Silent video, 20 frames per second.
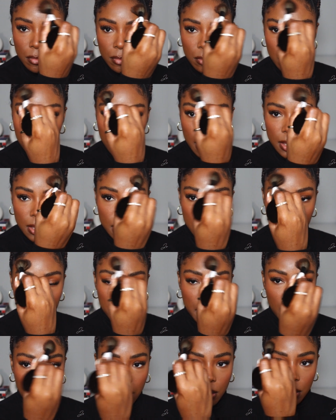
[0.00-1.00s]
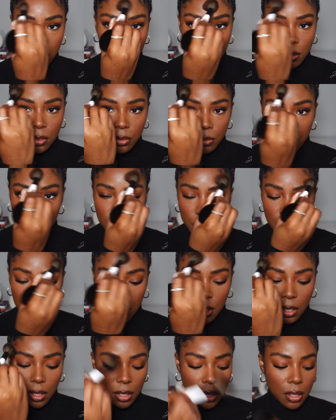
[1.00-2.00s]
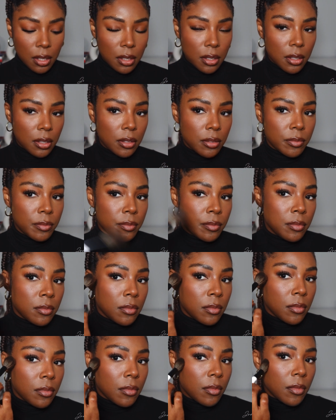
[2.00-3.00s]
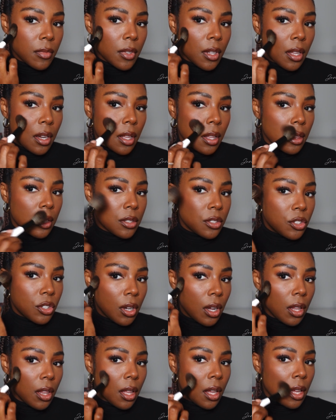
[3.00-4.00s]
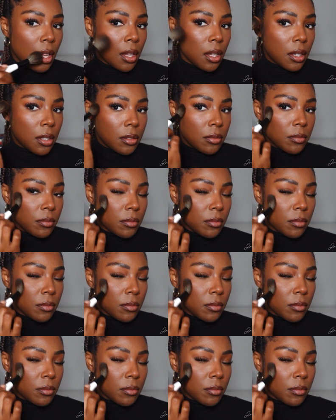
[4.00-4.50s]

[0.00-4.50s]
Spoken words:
Bronzing powder on the forehead and at the jawline.